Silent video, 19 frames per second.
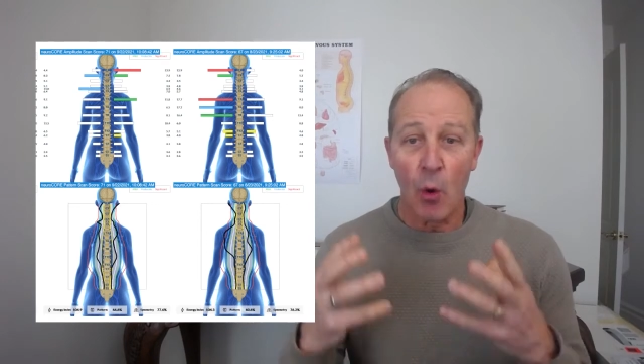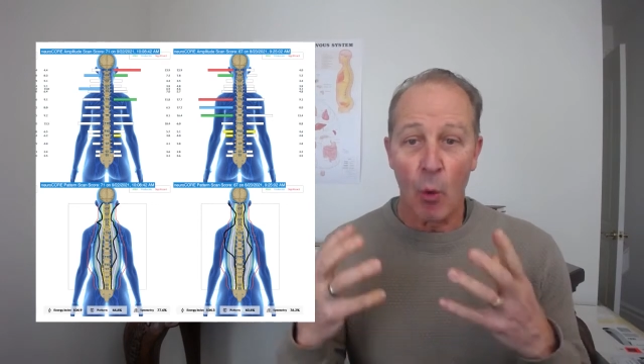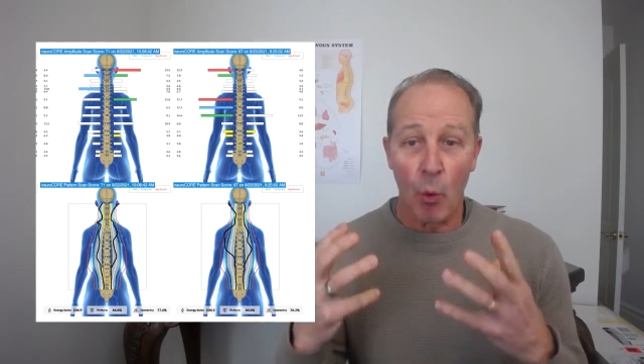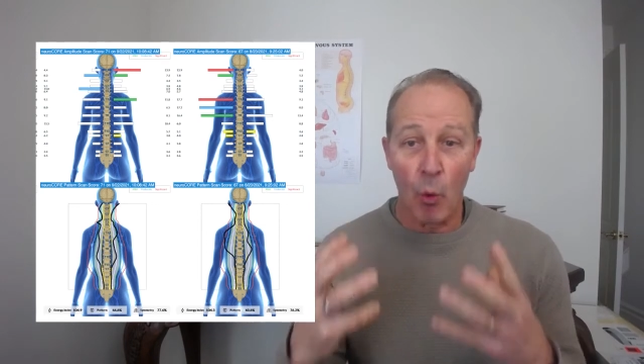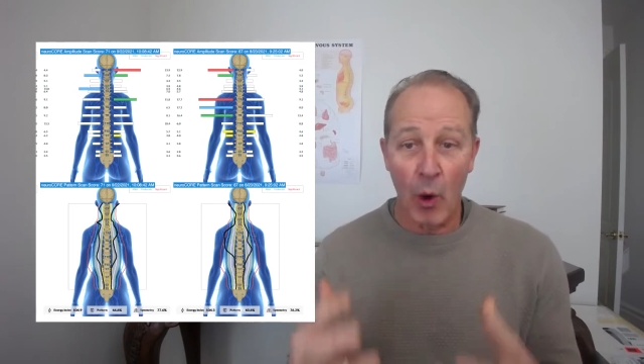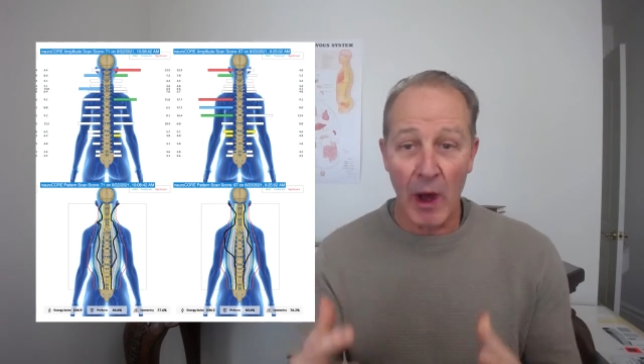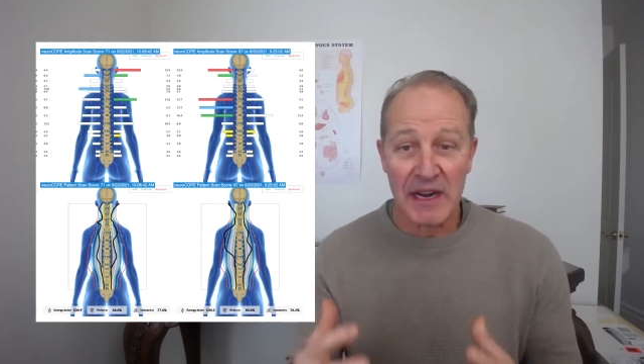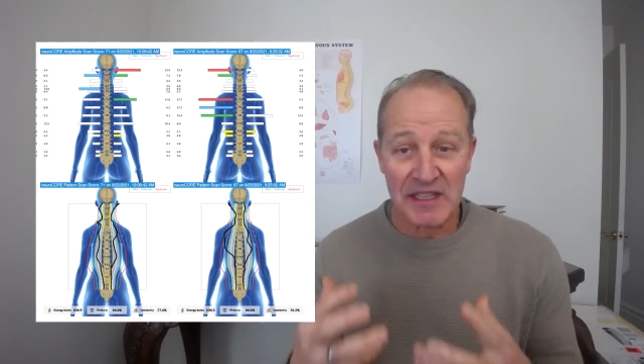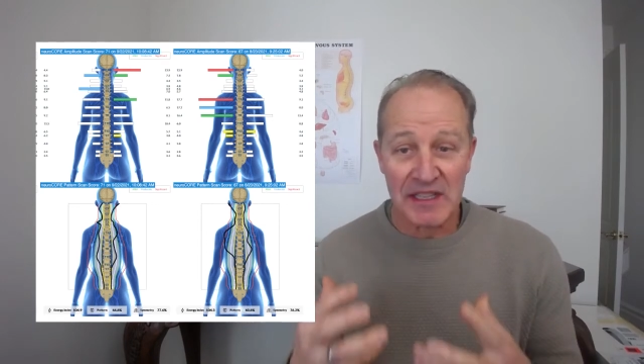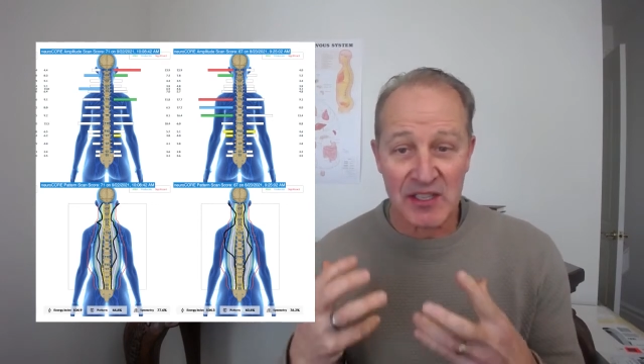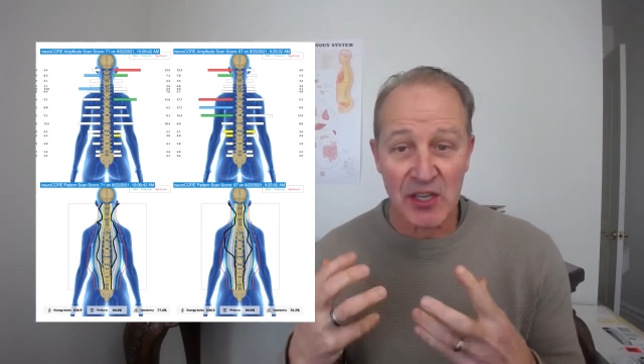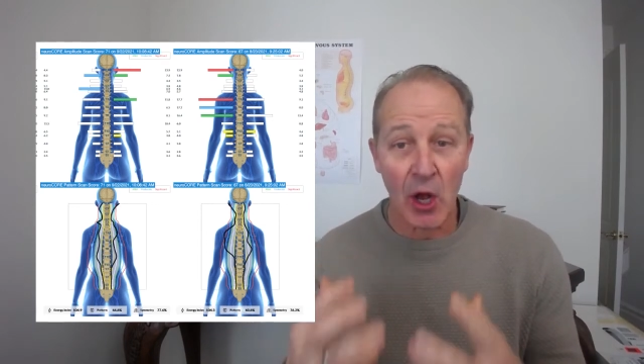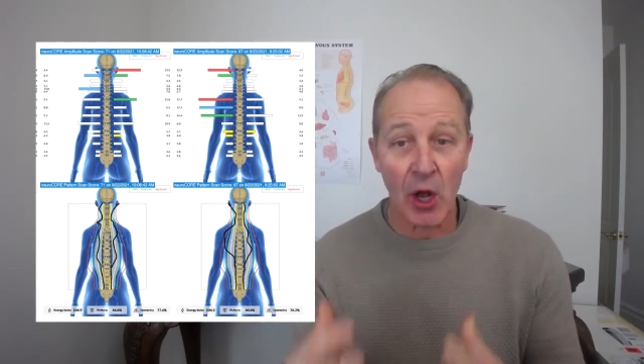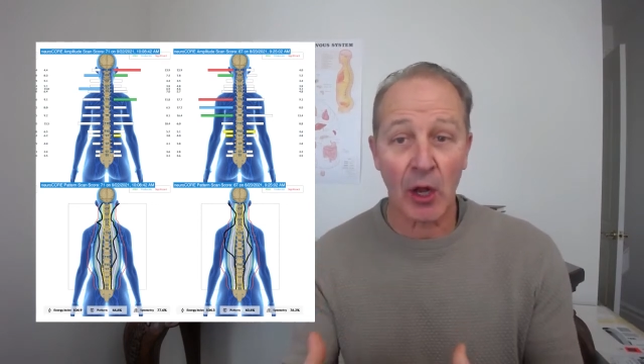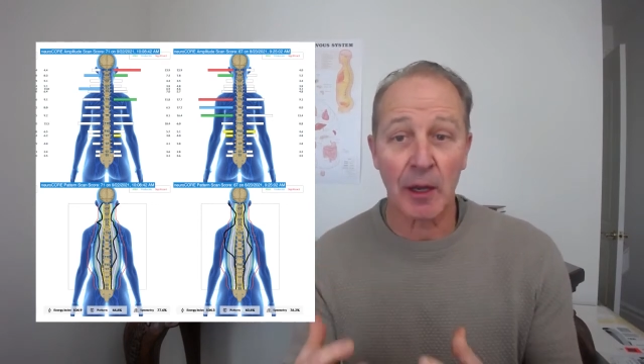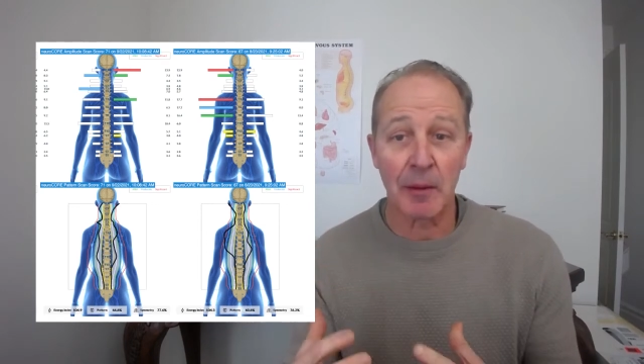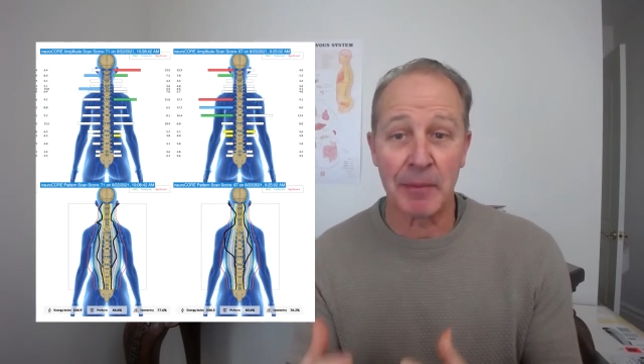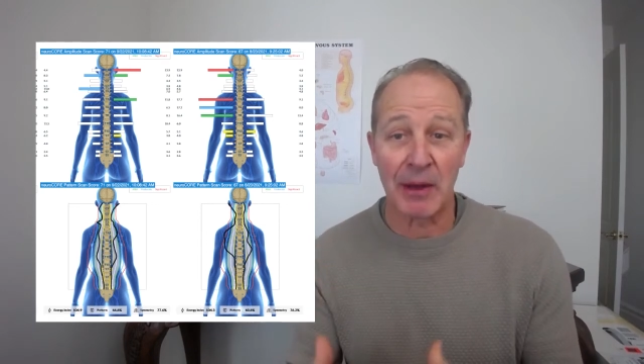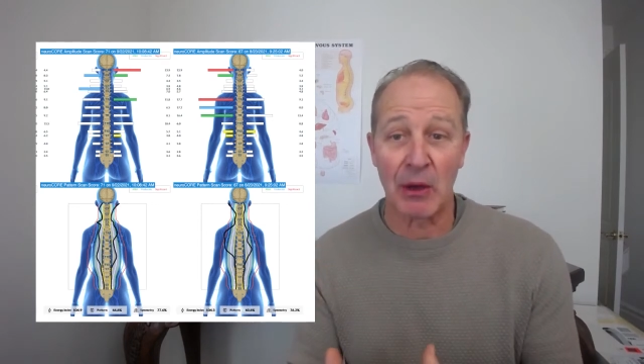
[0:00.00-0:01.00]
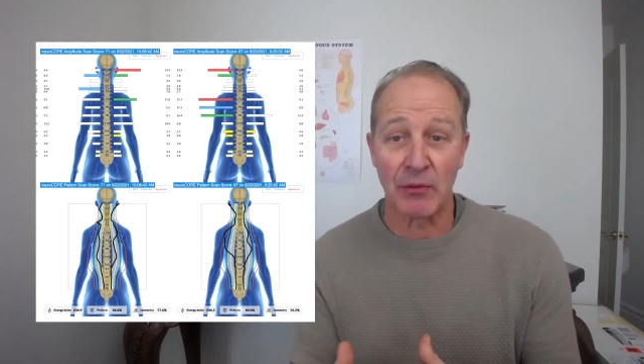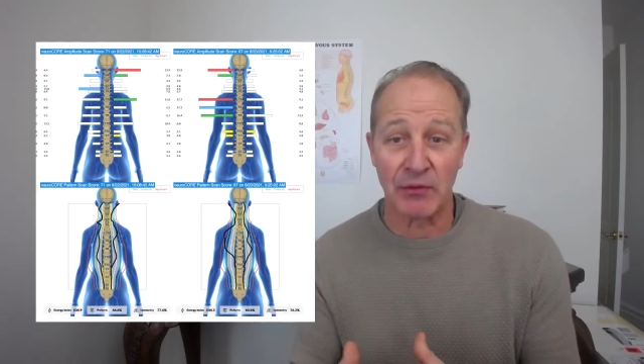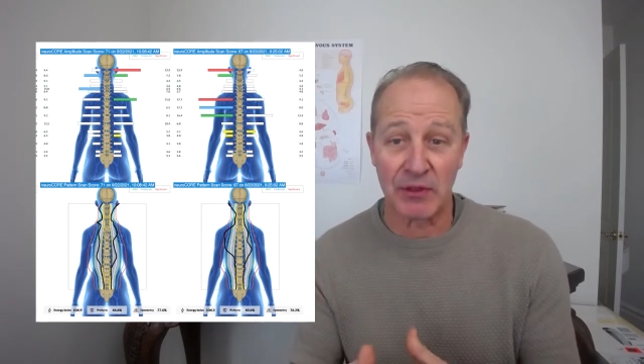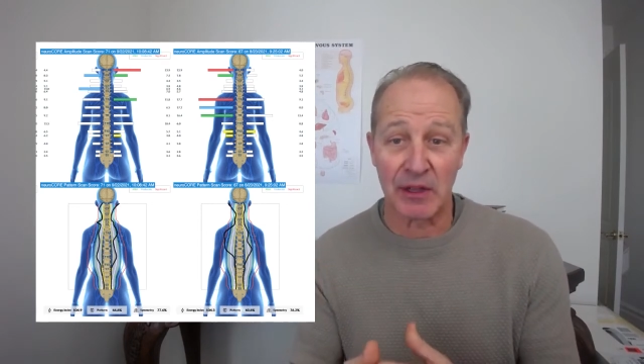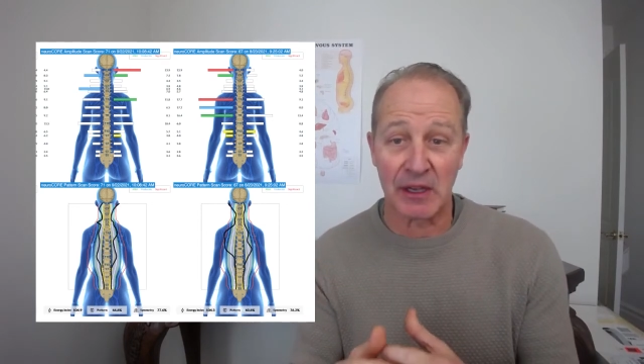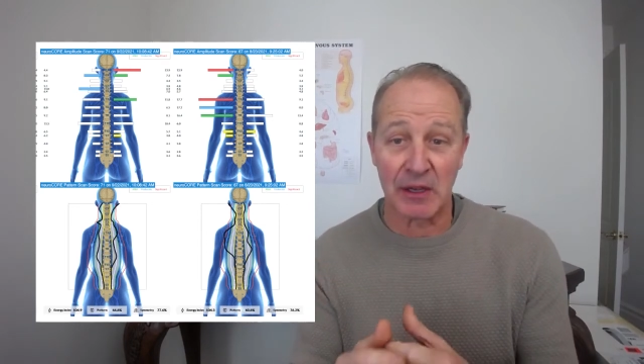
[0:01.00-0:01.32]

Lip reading: What's all about the